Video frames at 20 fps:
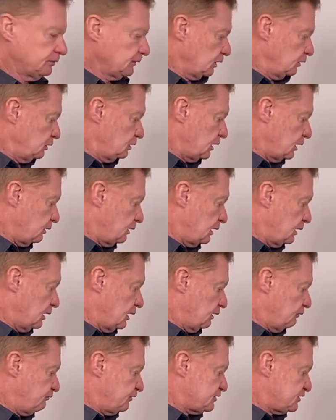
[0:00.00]

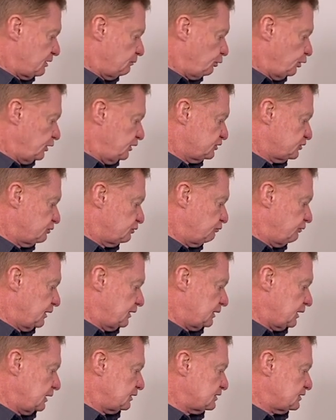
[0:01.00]
For somebody to rent,